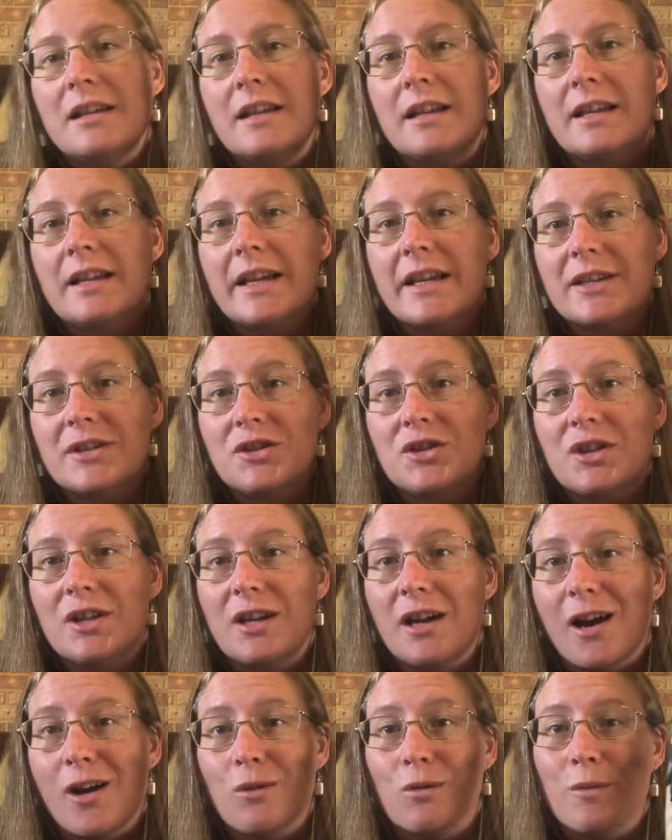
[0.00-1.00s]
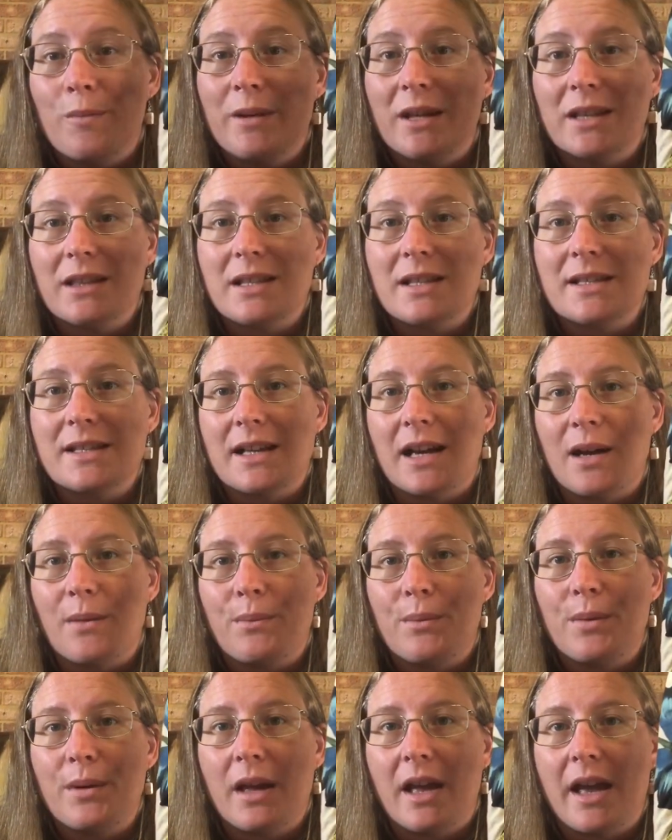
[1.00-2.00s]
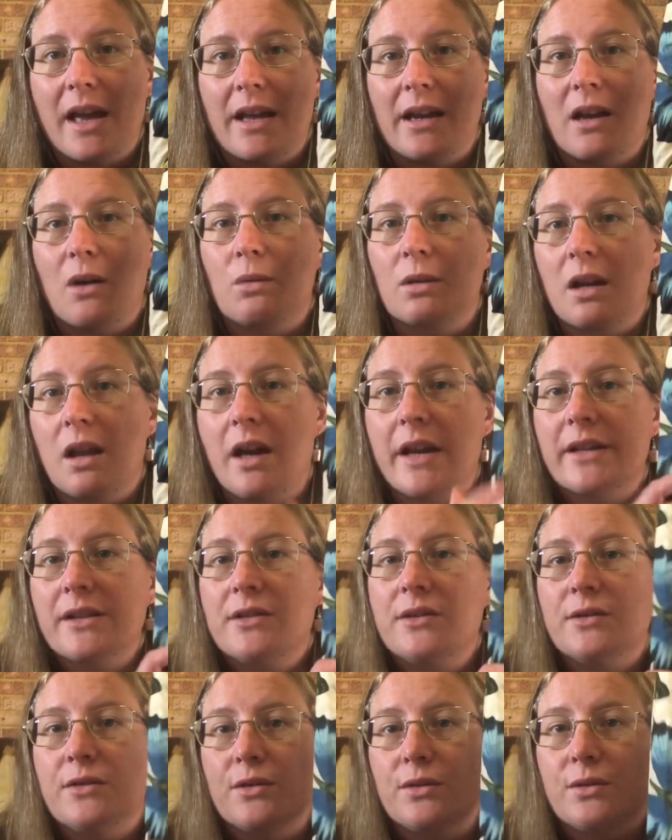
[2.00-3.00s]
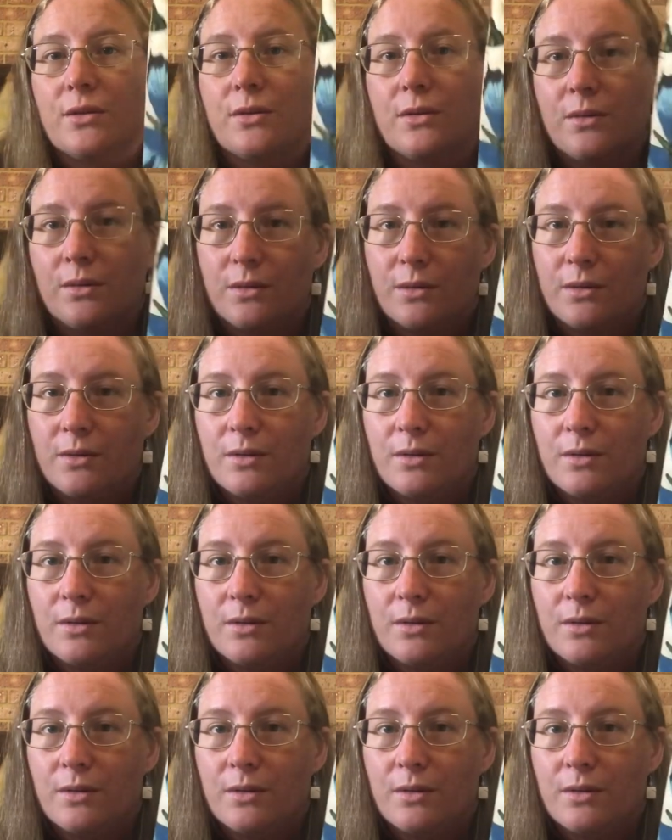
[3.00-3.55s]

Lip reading: Next year I will pick this up, and I would like to do